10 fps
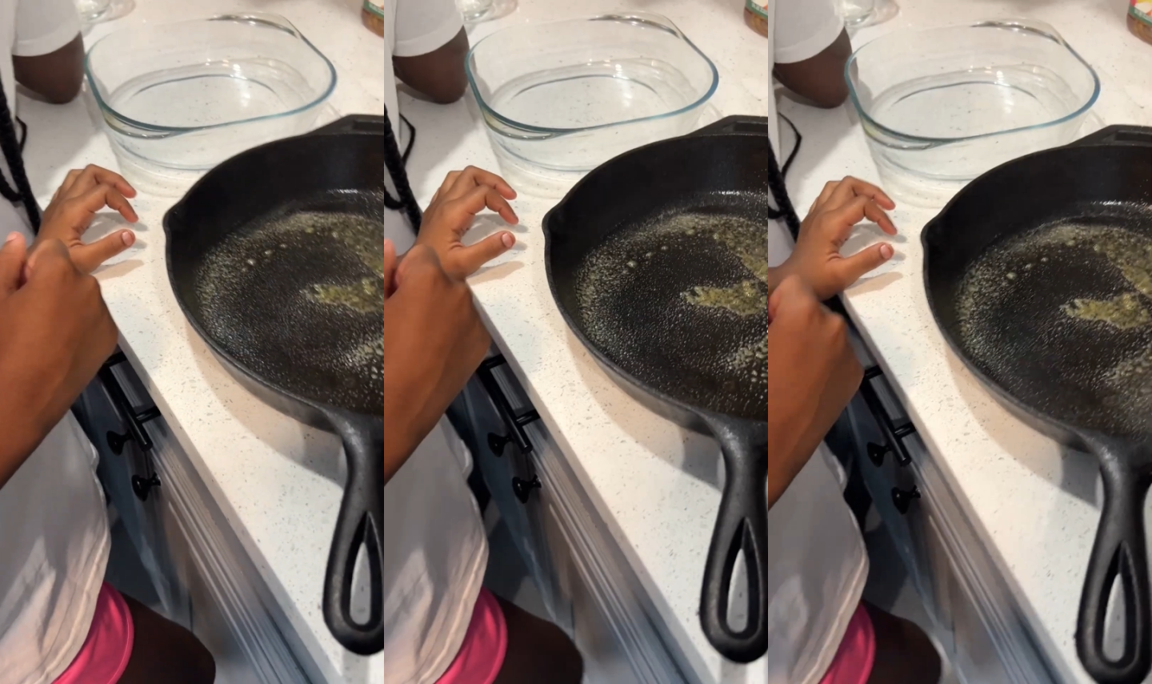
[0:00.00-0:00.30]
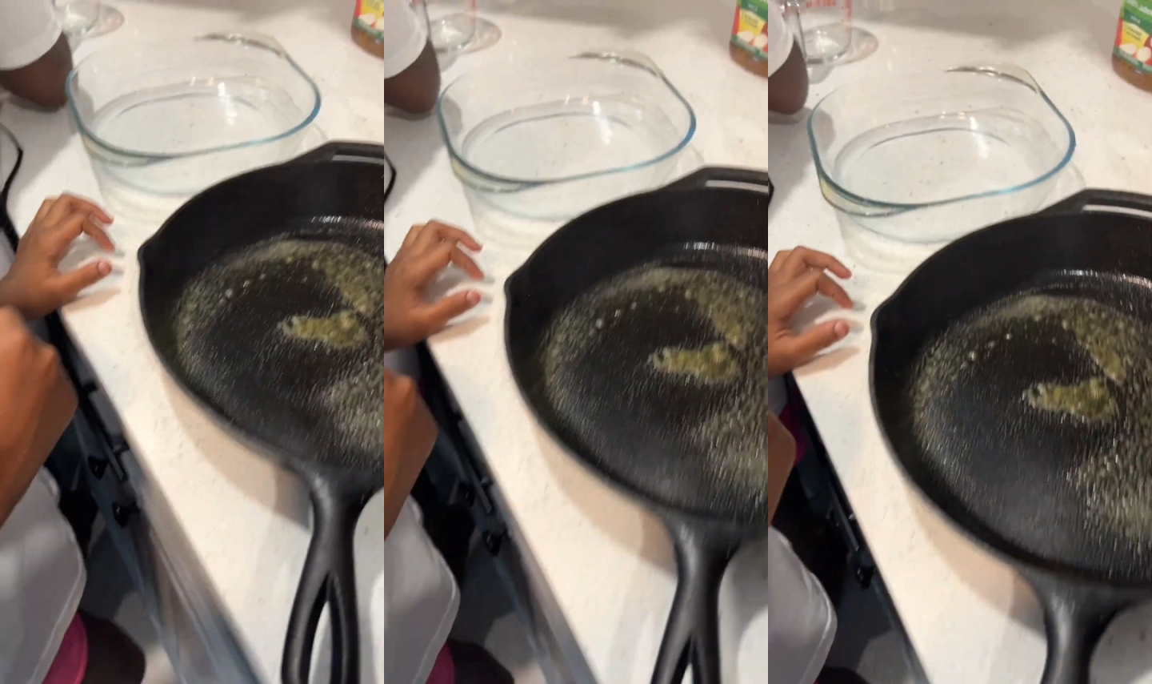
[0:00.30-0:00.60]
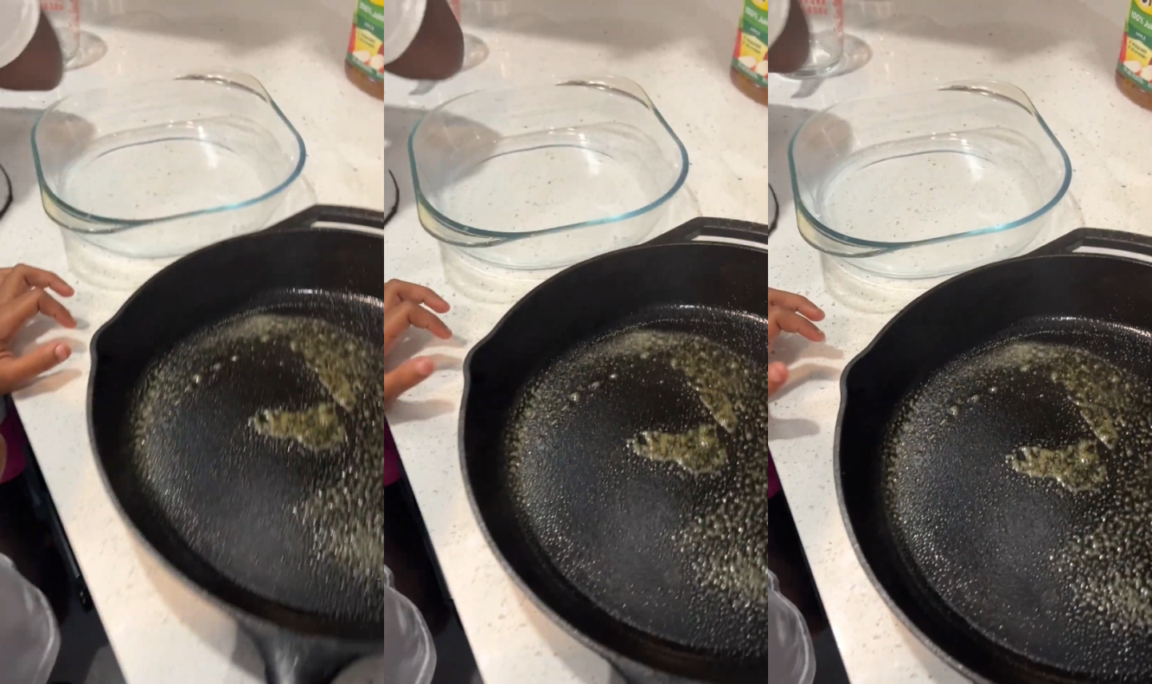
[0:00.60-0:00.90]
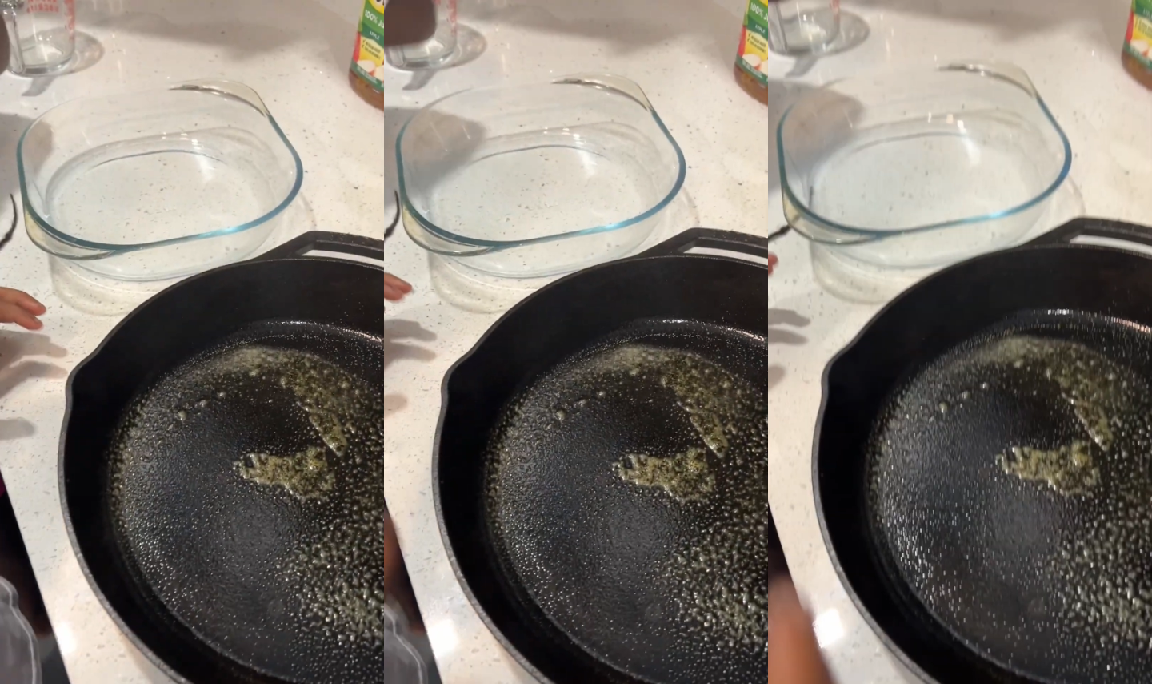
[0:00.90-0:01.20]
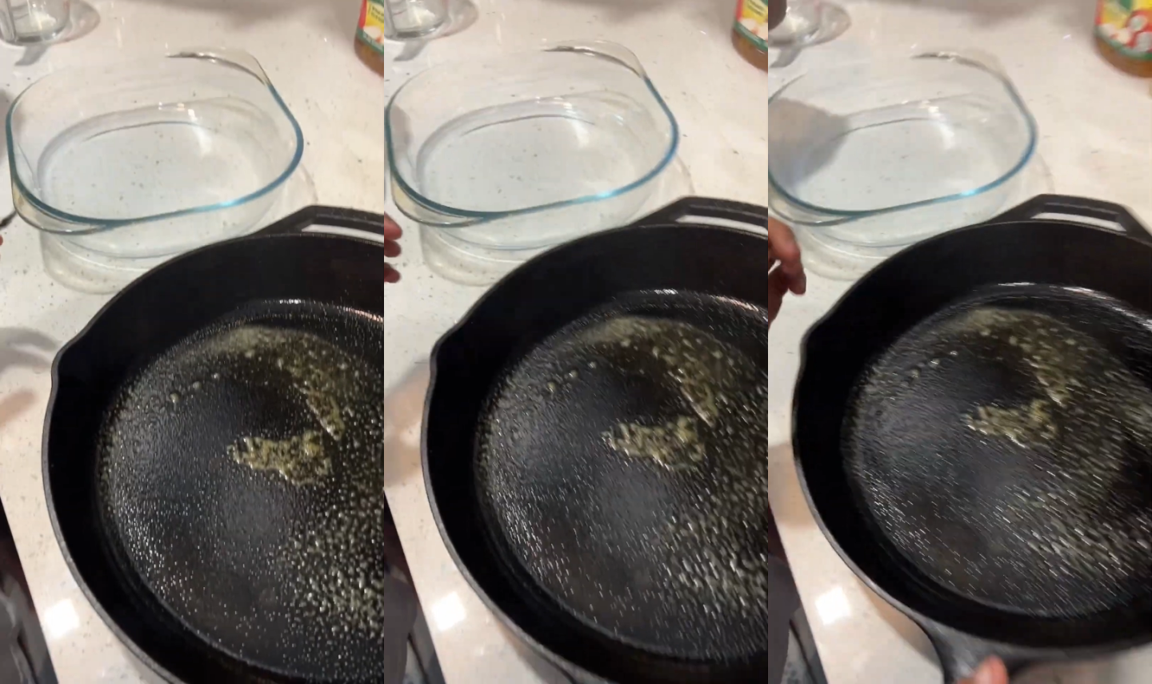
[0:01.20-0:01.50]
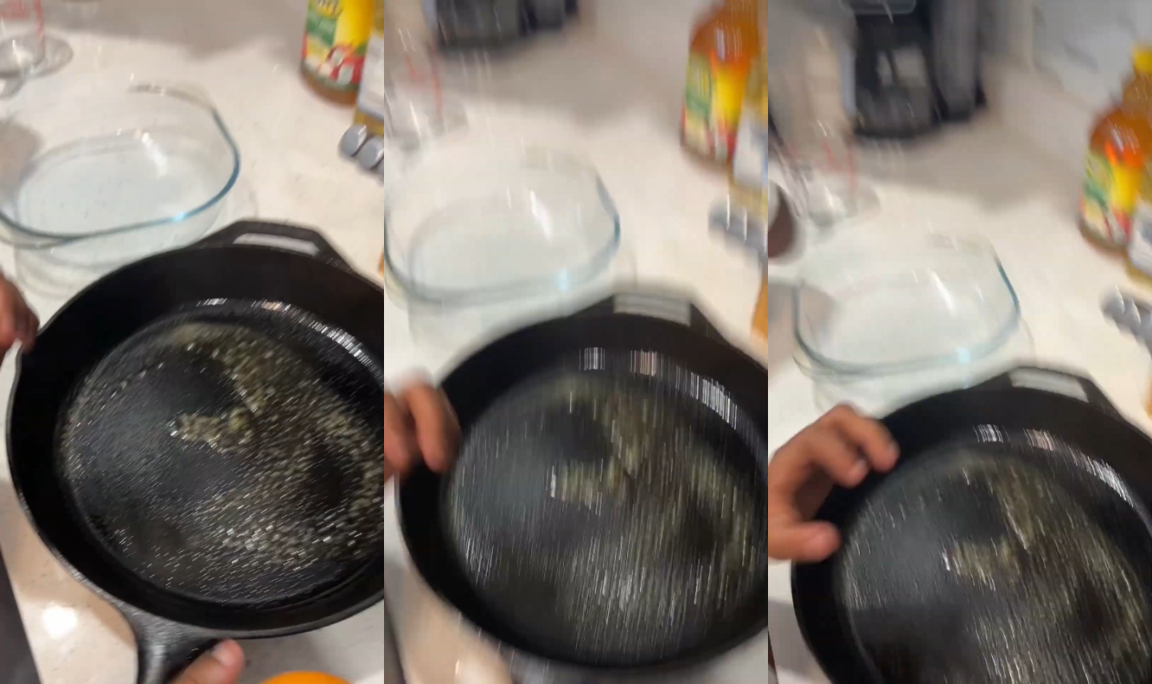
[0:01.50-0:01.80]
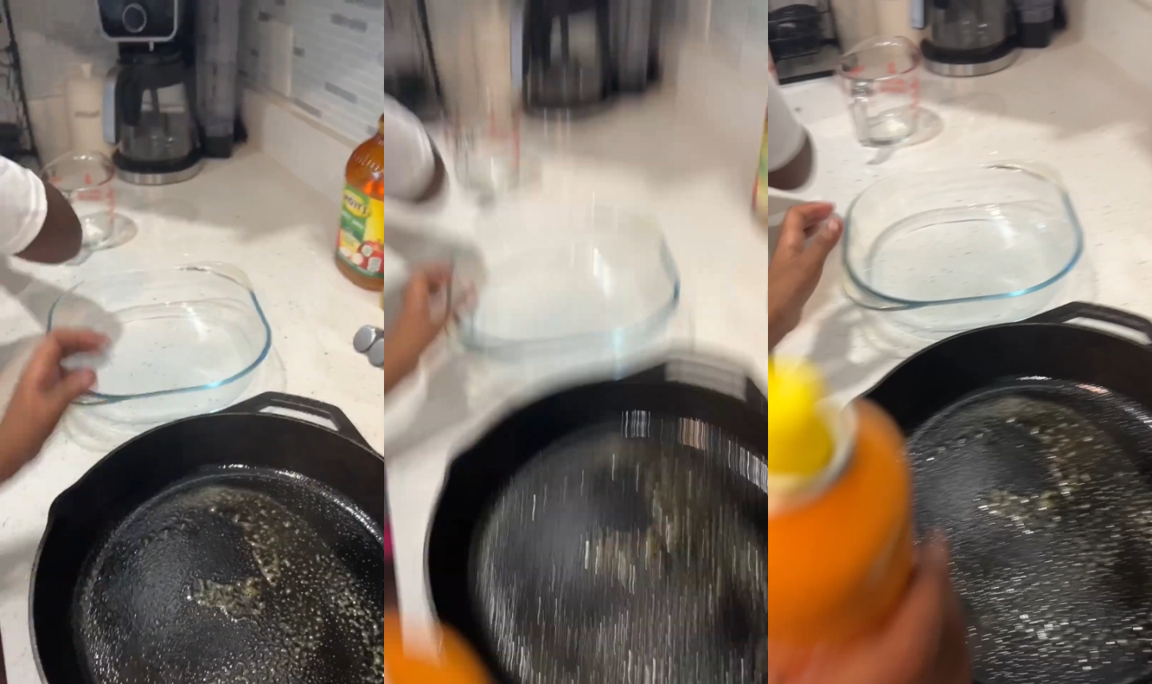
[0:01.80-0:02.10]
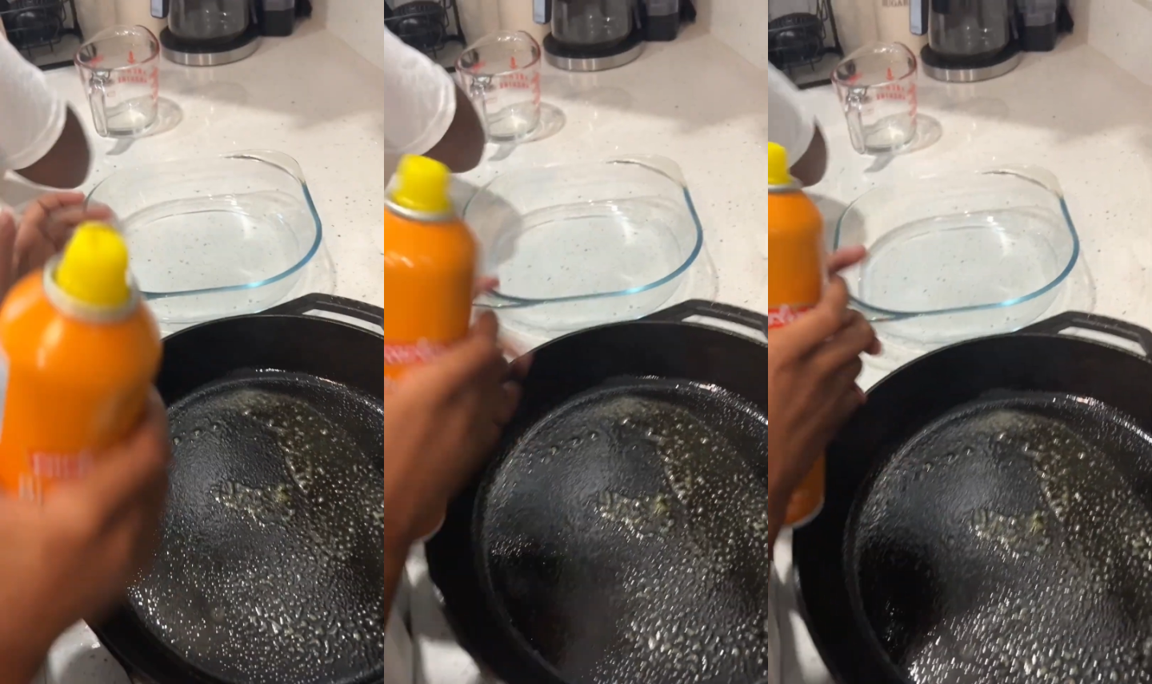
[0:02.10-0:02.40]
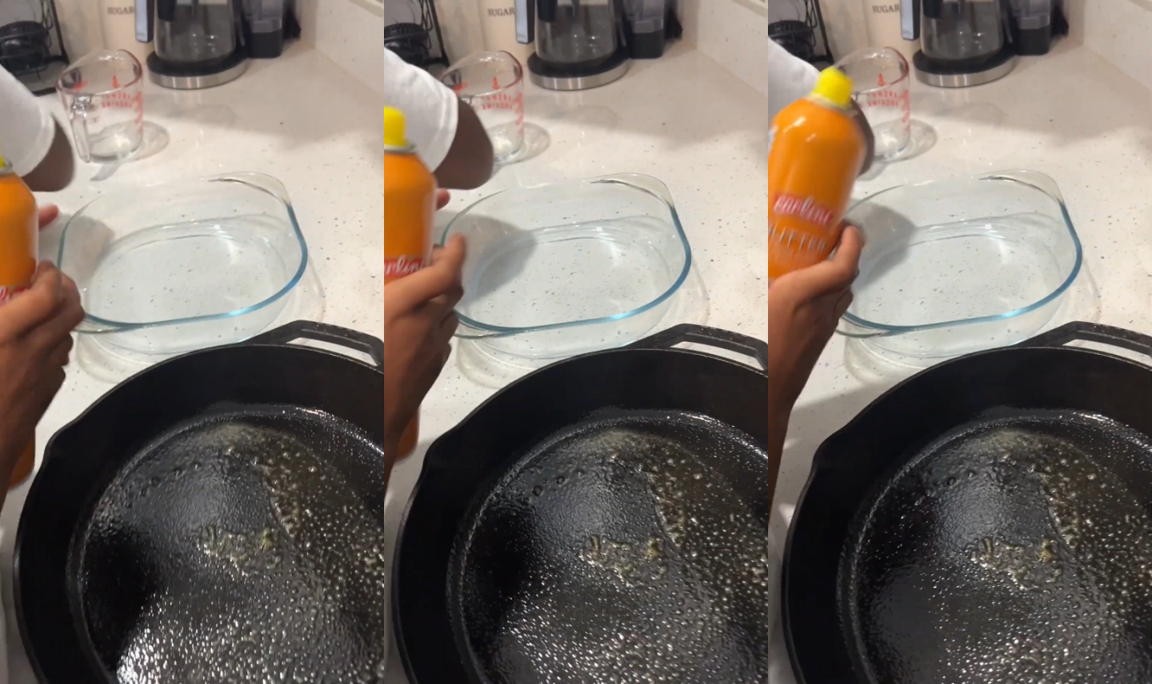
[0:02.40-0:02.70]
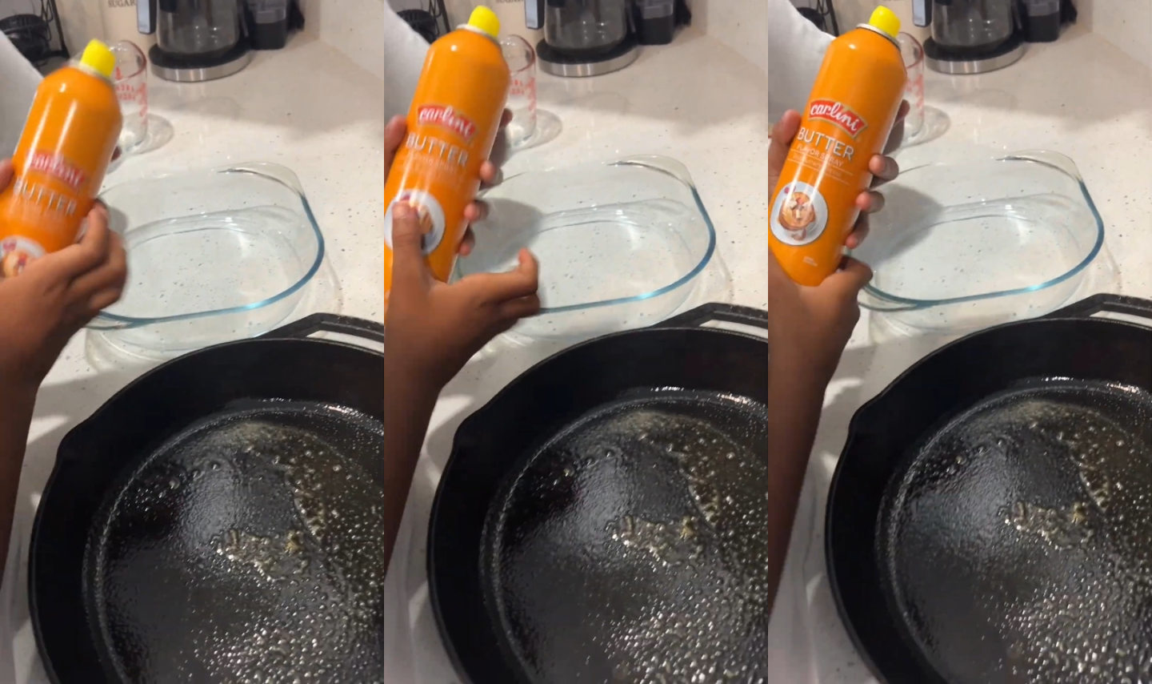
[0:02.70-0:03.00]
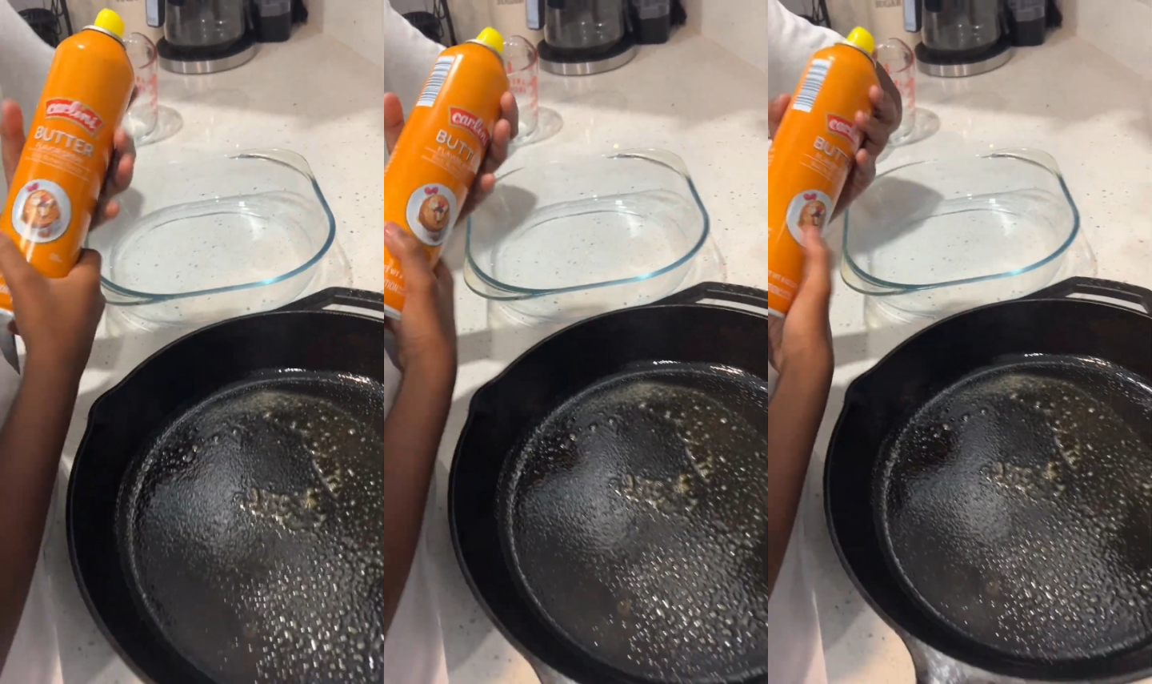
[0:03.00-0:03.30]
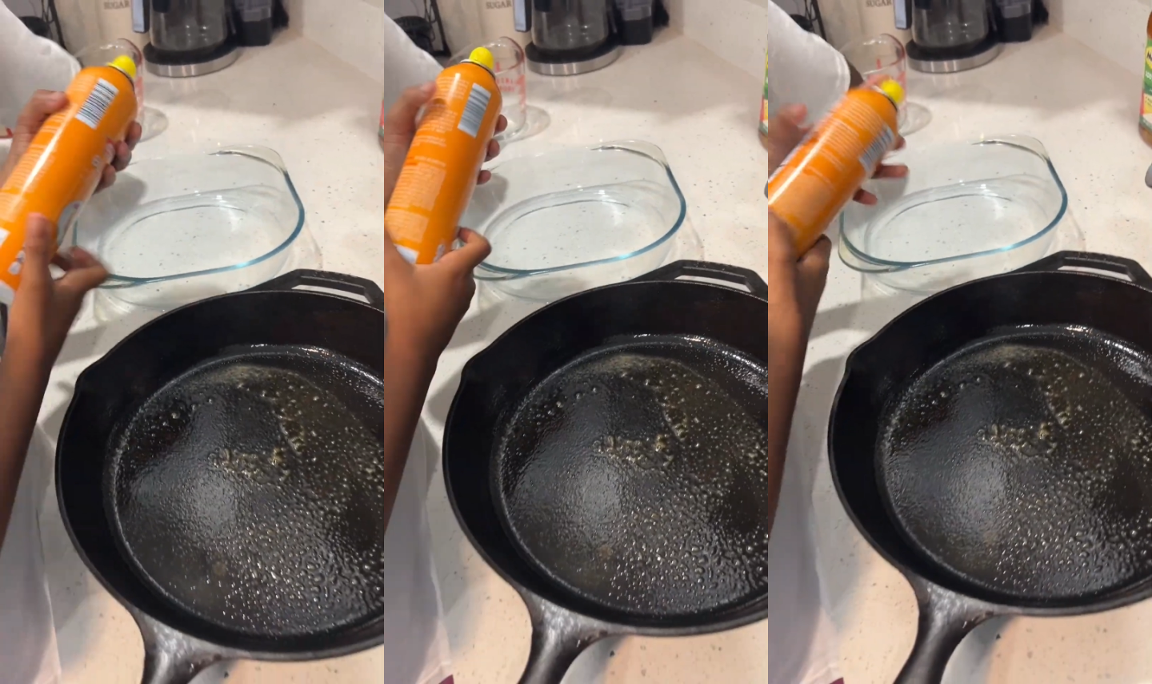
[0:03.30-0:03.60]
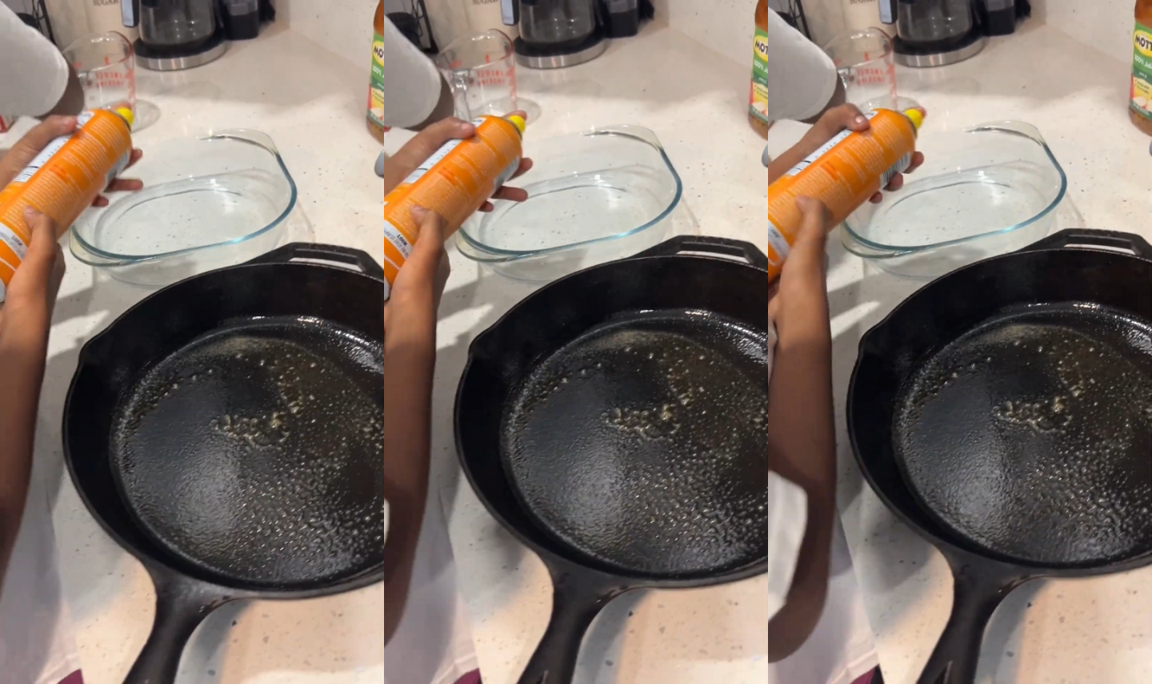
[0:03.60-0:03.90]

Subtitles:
Nobody's mouth can be seen.